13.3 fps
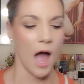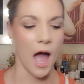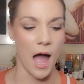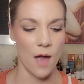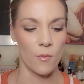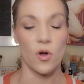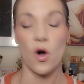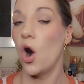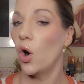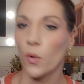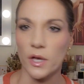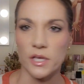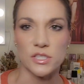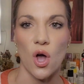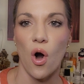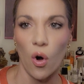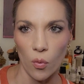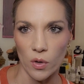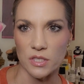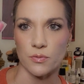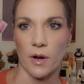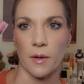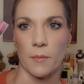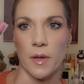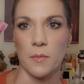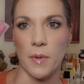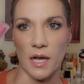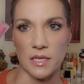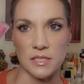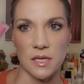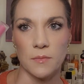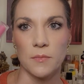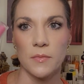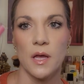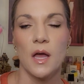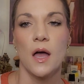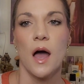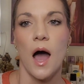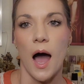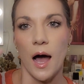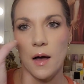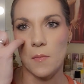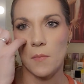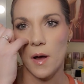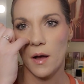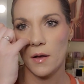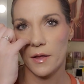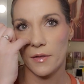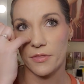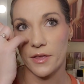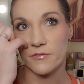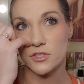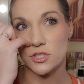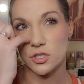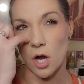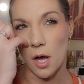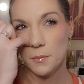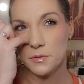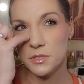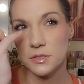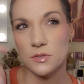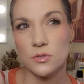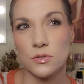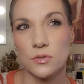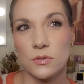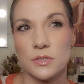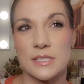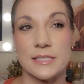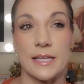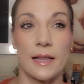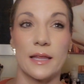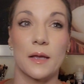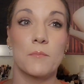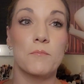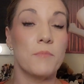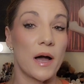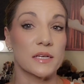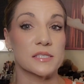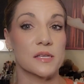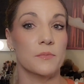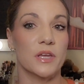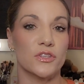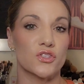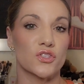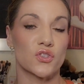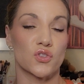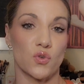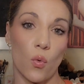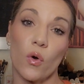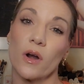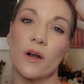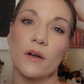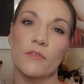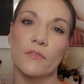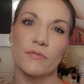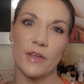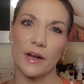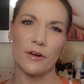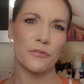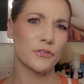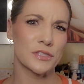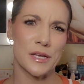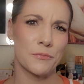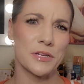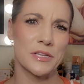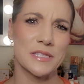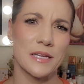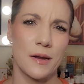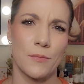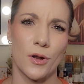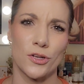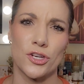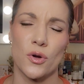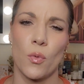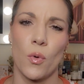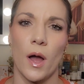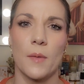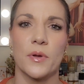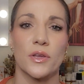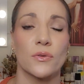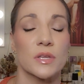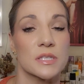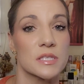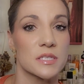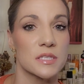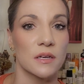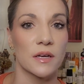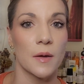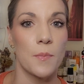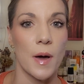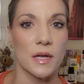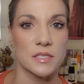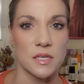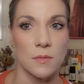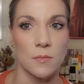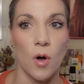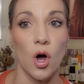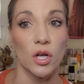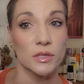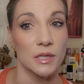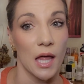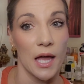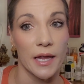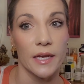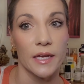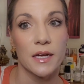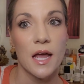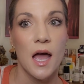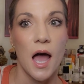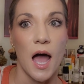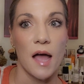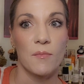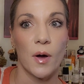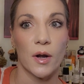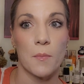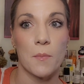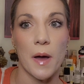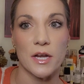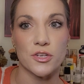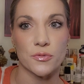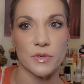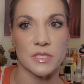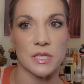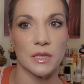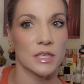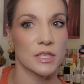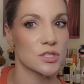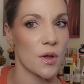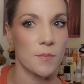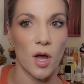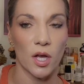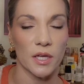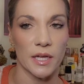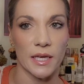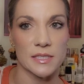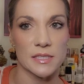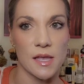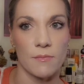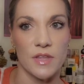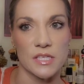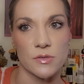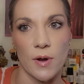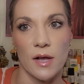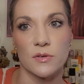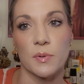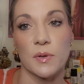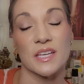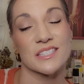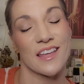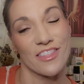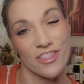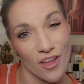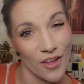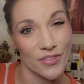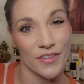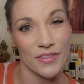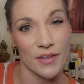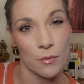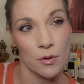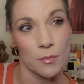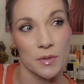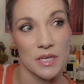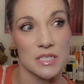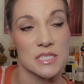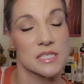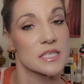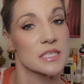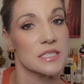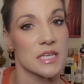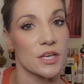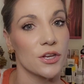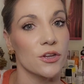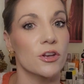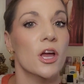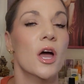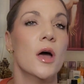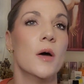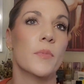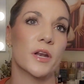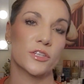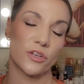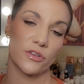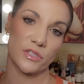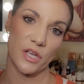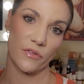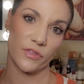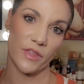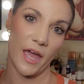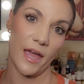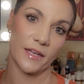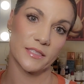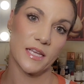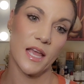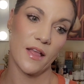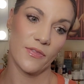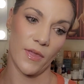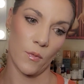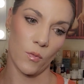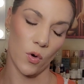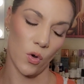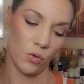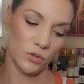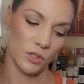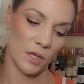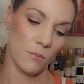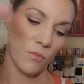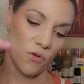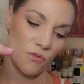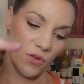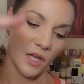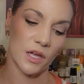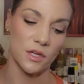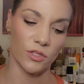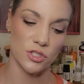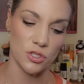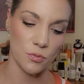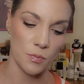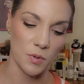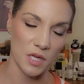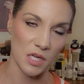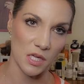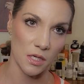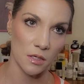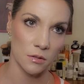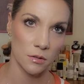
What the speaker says: I will always recommend Buxom. They've stopped selling Buxom in store there for some reason. I'm not sure why, but you can still get Buxom online. I bought a bunch recently, so I'm not going to get some this round because I thought that they were being discontinued, but it turns out that they were only moving to be